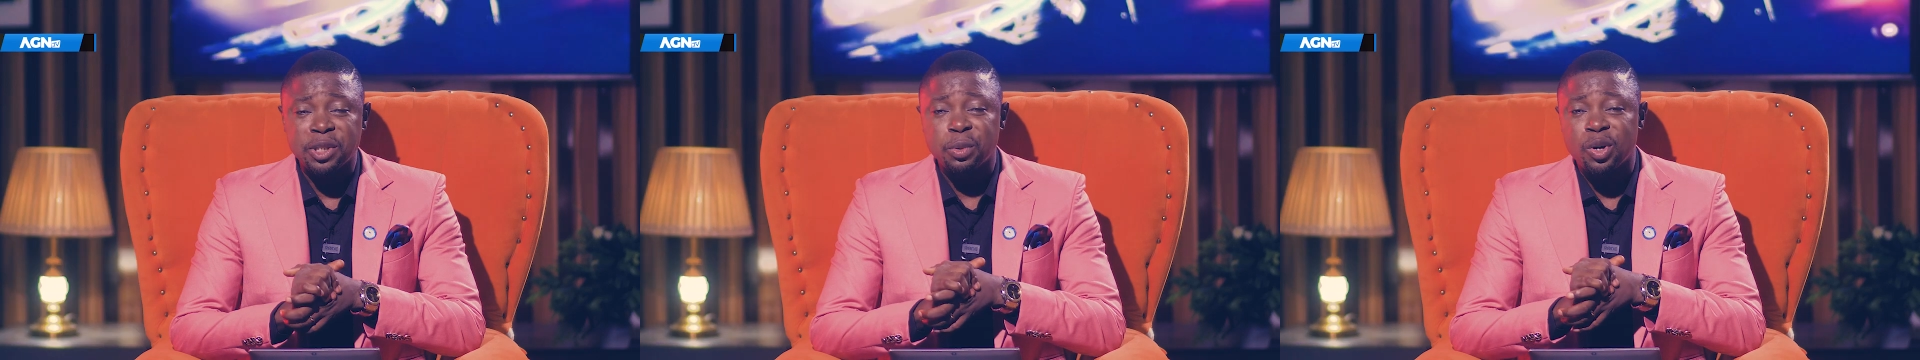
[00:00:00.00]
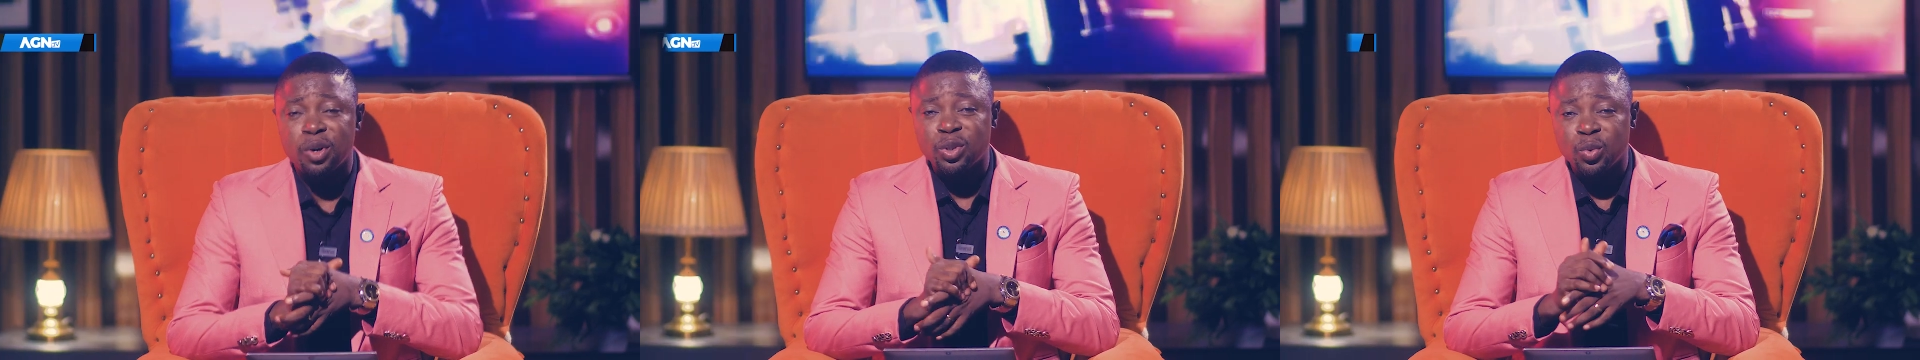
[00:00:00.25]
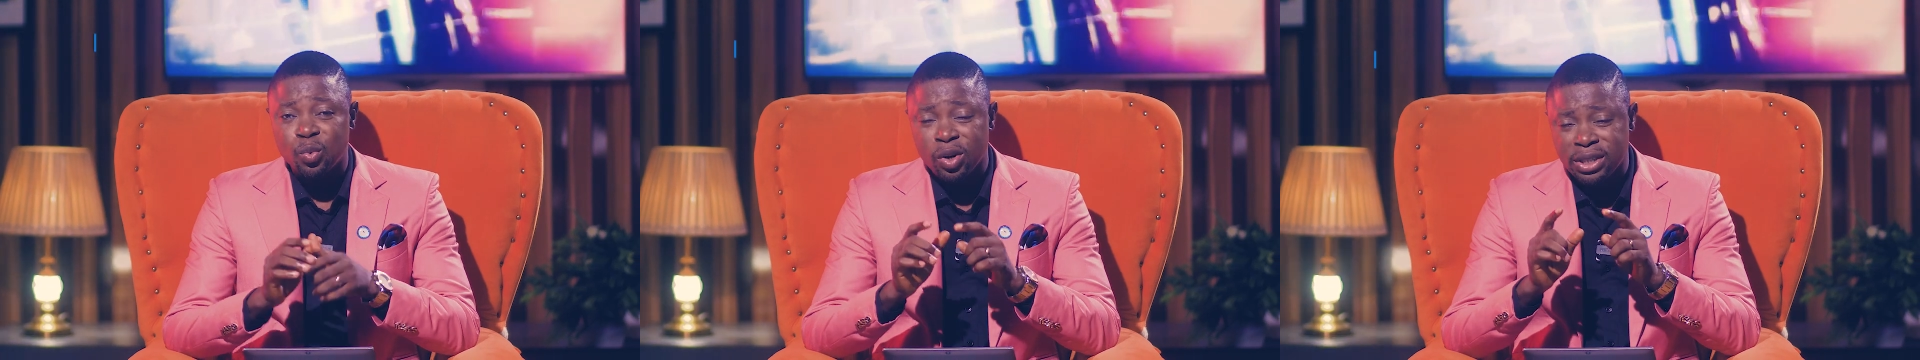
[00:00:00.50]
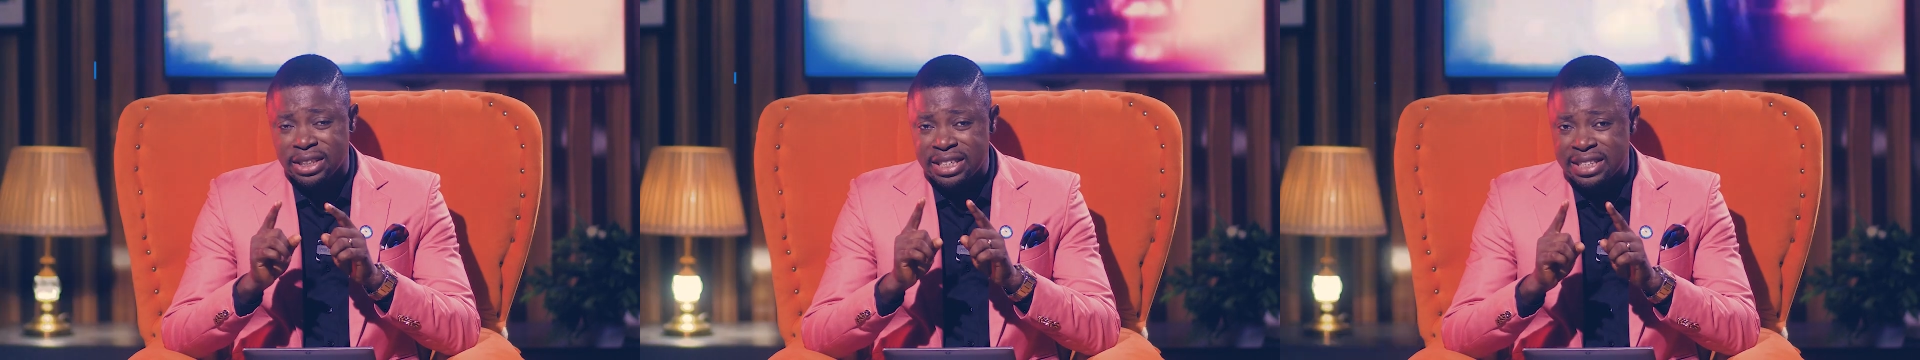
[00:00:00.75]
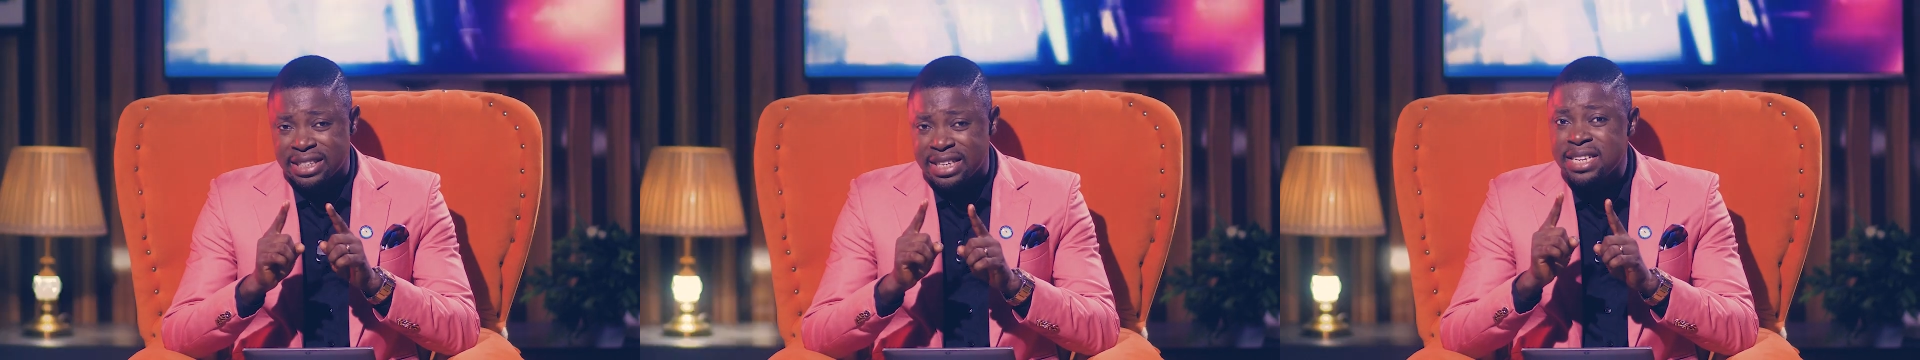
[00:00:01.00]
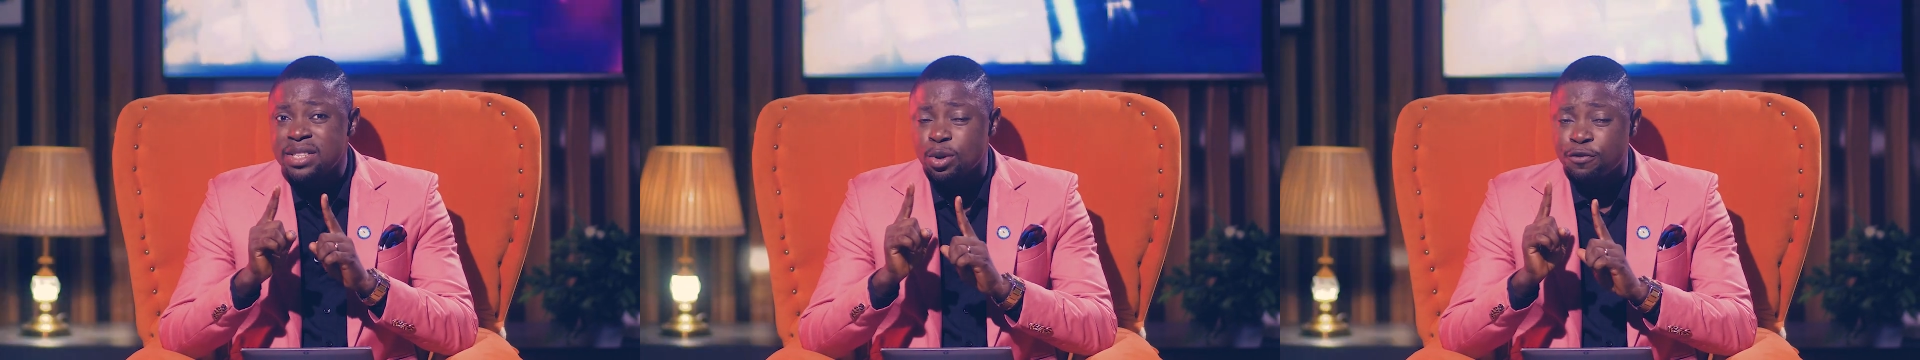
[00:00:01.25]
because what is
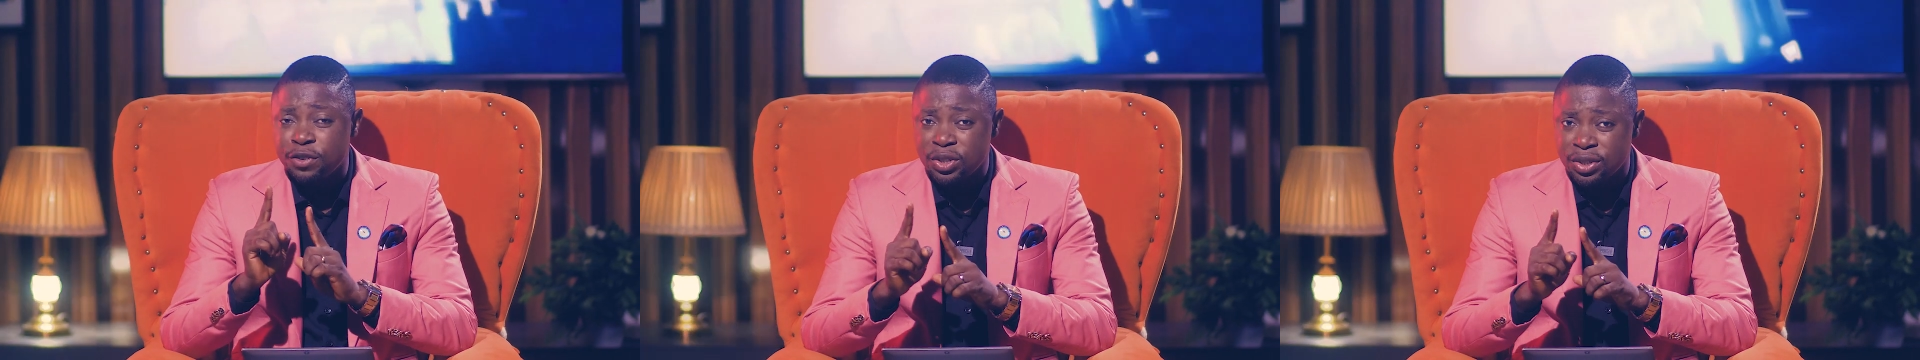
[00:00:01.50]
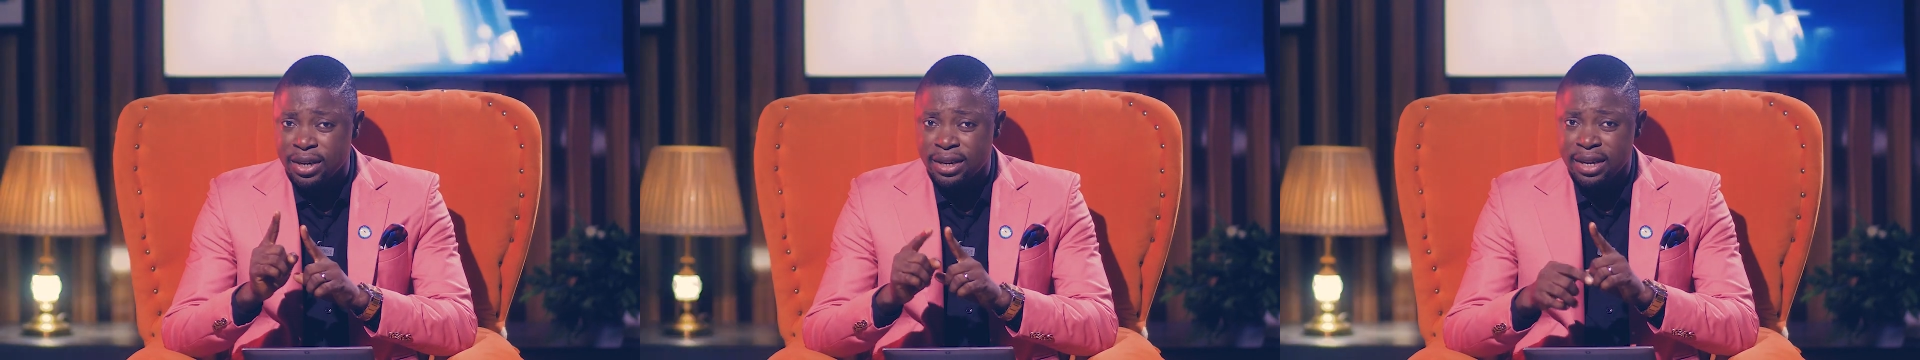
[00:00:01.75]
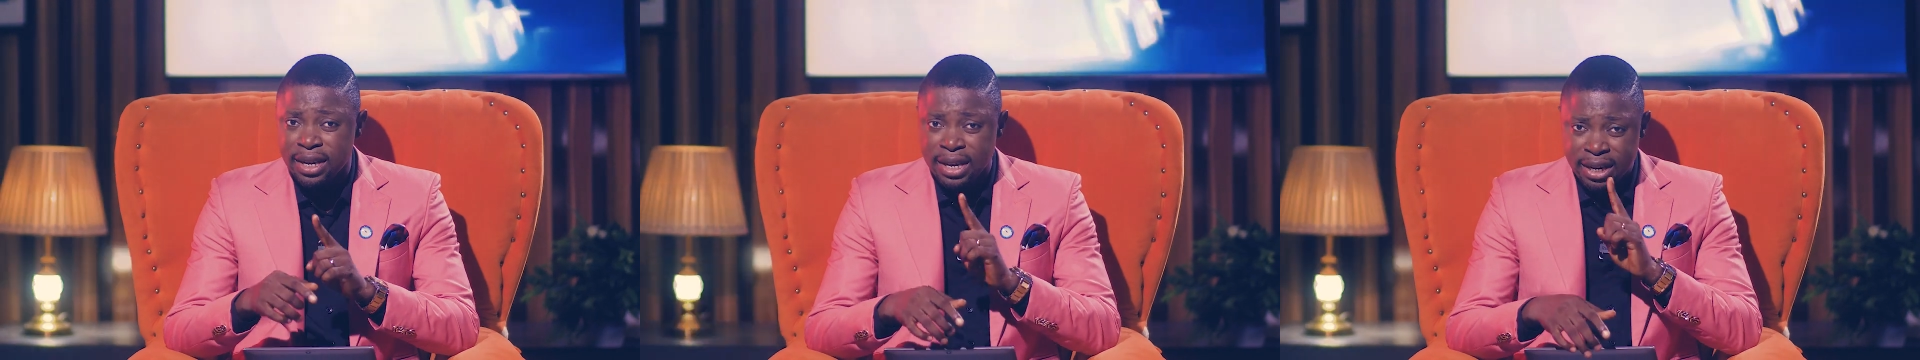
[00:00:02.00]
insufficient